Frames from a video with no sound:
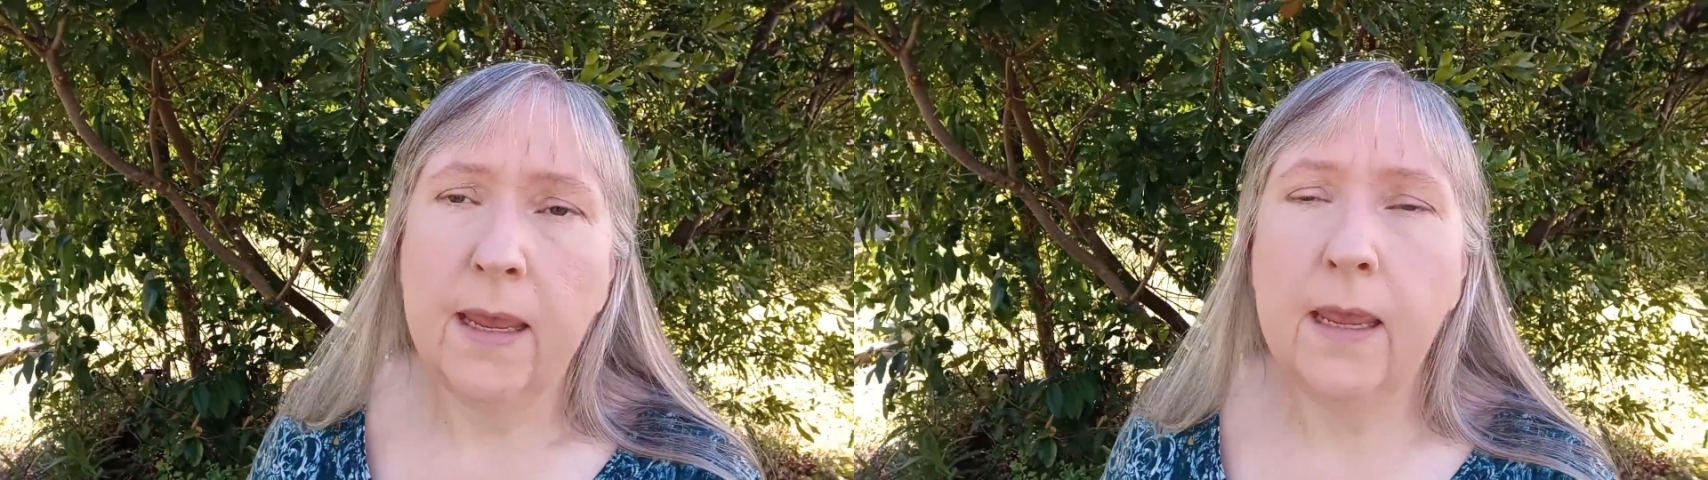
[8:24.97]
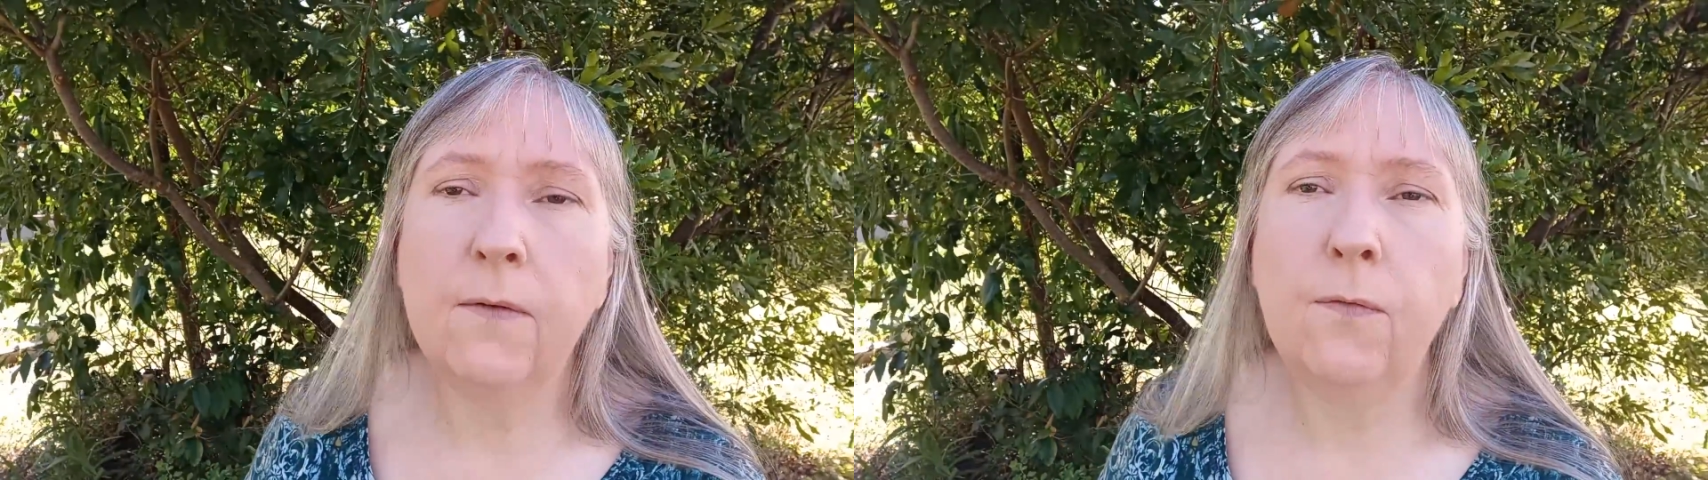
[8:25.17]

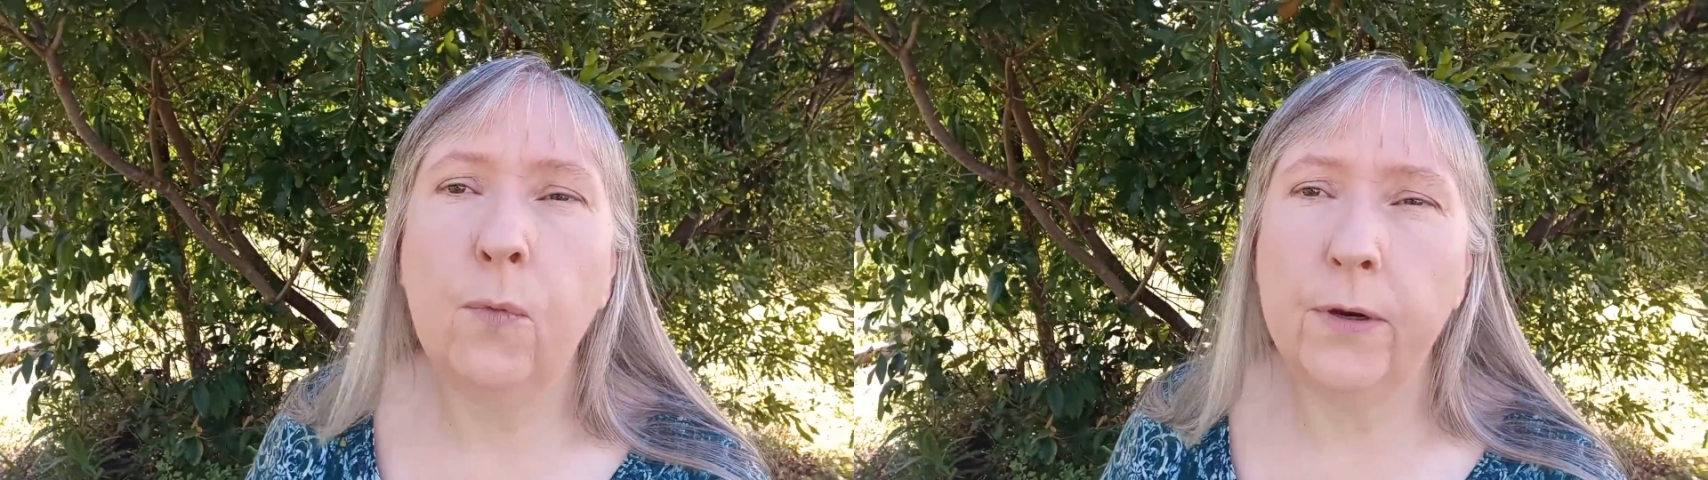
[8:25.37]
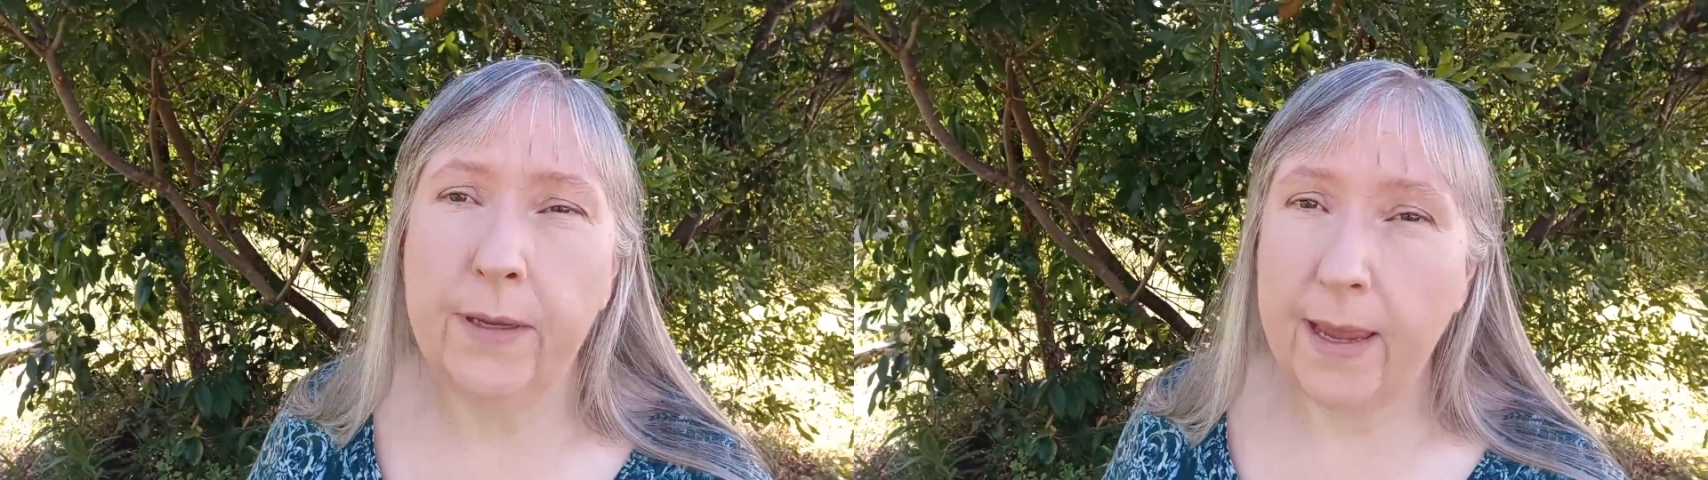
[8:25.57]
if
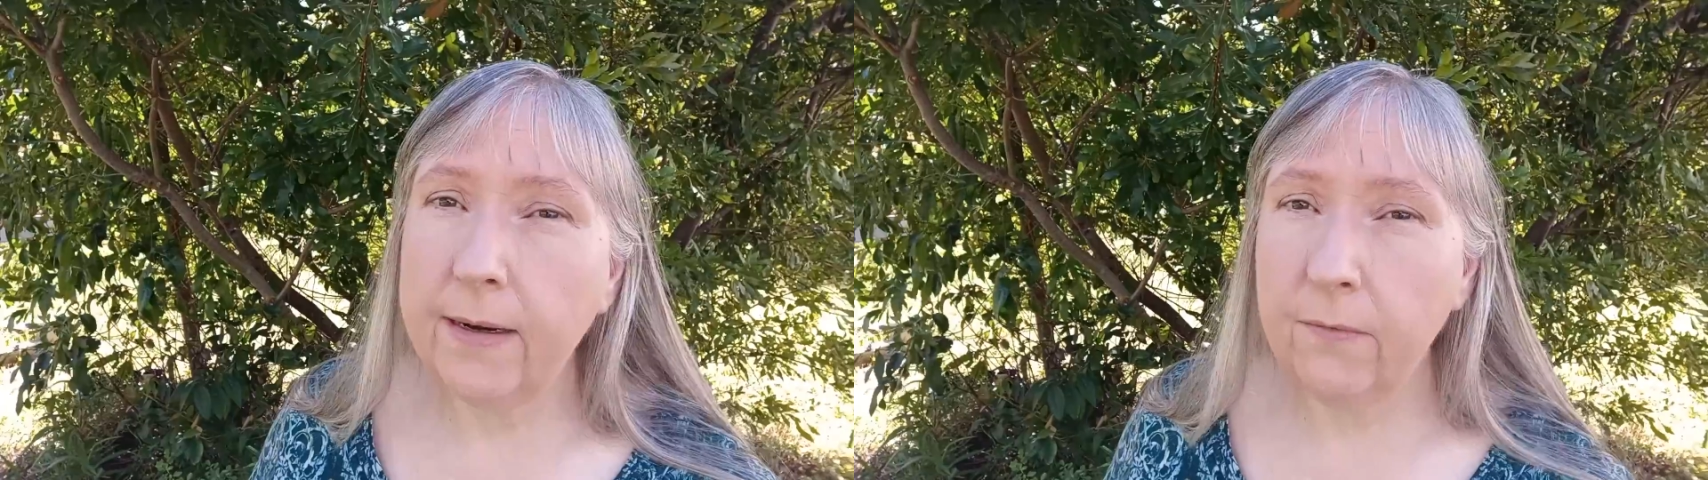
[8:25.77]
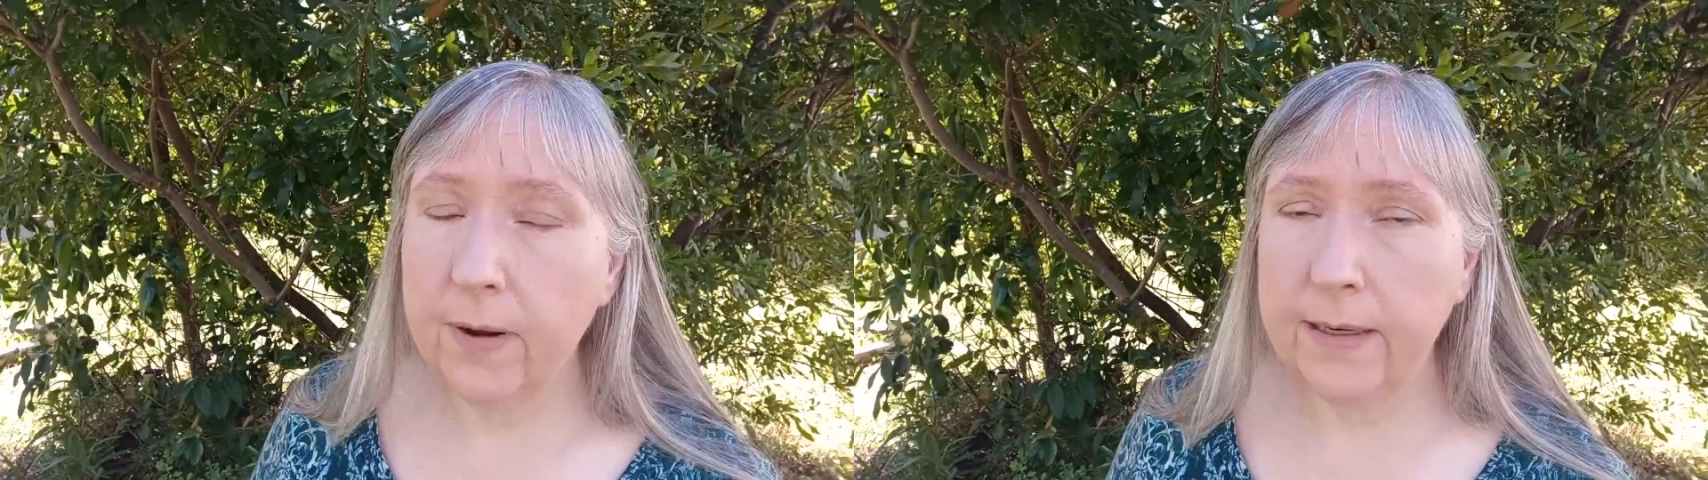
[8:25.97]
we're
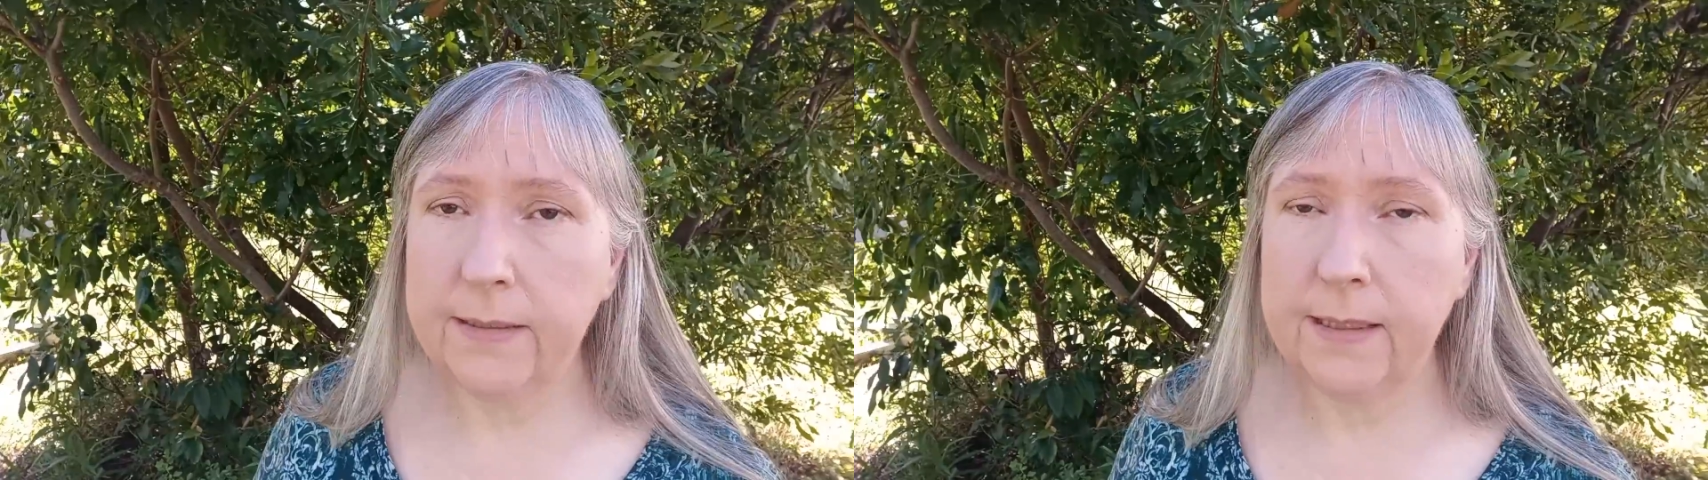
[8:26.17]
getting ready